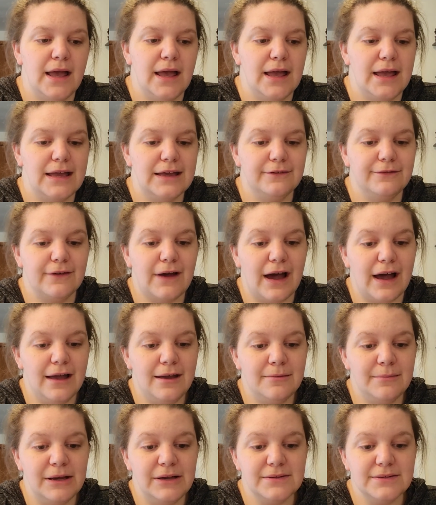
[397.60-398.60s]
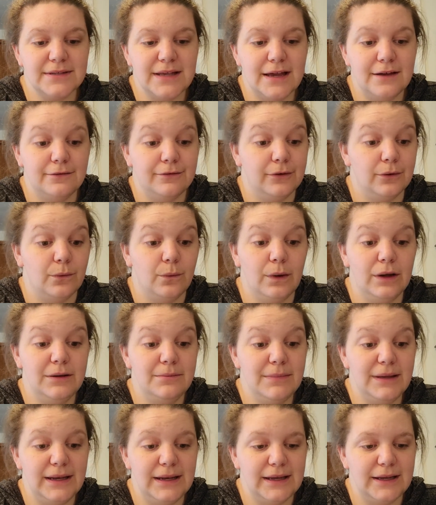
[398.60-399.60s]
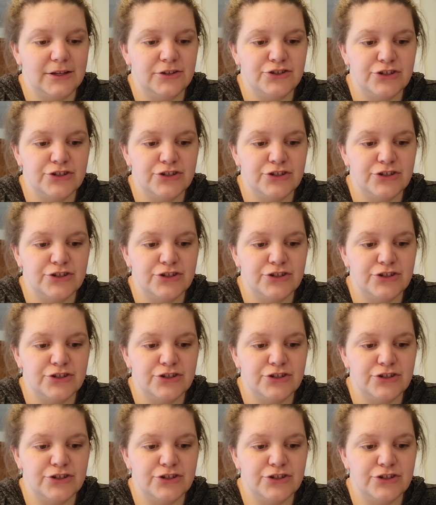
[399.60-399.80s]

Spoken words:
If I am outside for 1 minute,